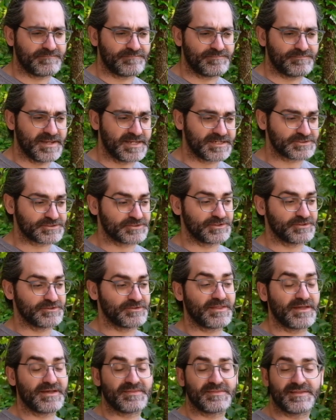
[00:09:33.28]
make
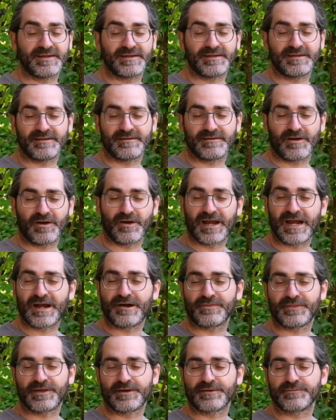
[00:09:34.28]
sure that they are
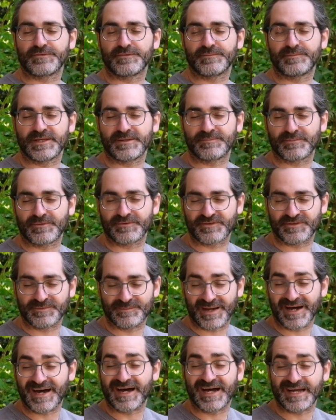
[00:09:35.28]
out there for people to
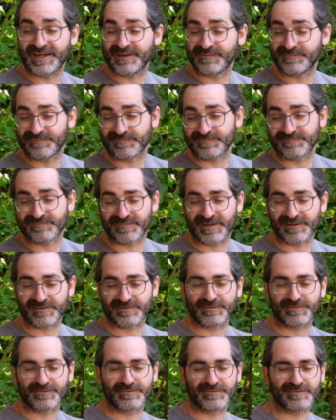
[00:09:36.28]
buy.
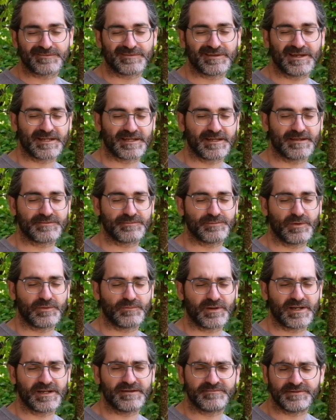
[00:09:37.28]
That's, I guess,
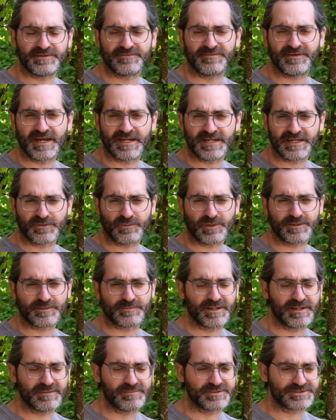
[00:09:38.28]
one way of defining what a
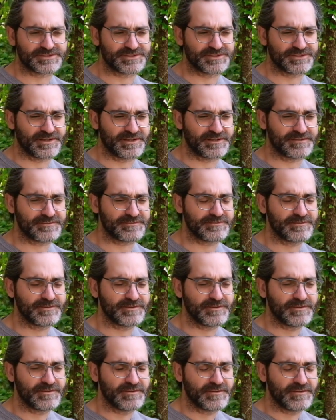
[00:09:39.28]
publisher does.
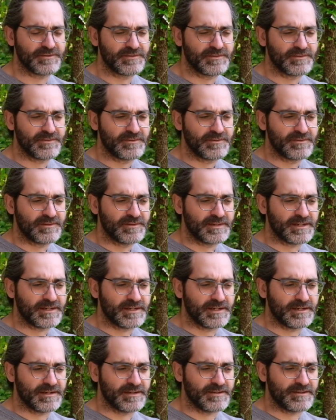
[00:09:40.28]

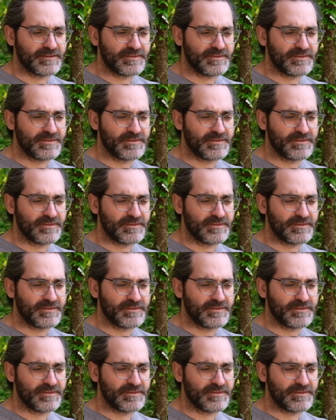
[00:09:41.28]
I've